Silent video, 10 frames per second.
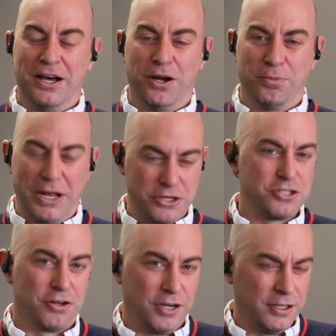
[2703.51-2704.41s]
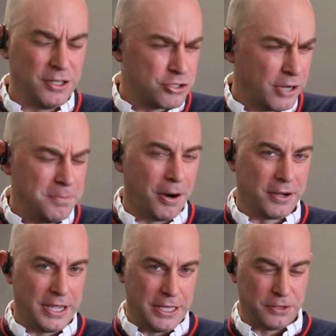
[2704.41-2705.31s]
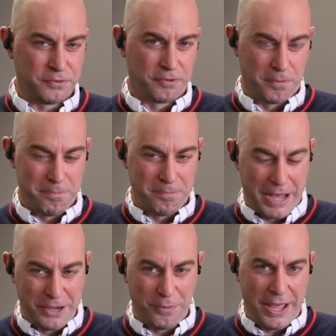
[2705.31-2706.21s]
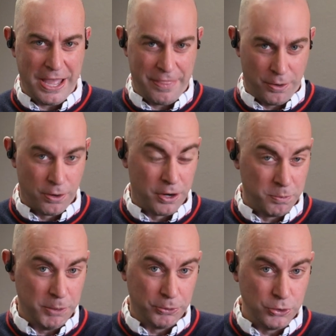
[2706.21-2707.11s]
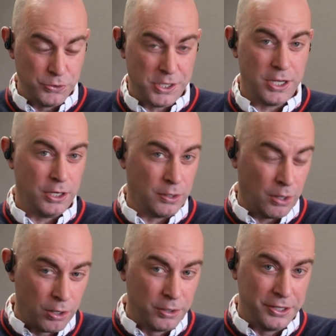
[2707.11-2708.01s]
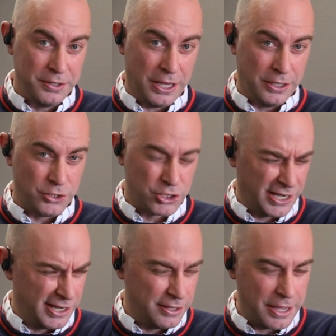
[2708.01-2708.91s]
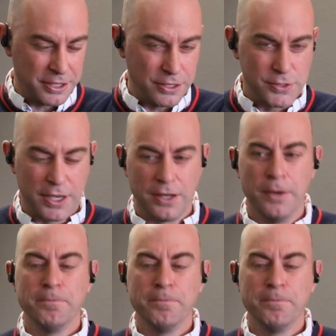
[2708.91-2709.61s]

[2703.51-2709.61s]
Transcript: registering the trademark, I guess, for My Way, and there were already people using it in Holland and in China, I think you said,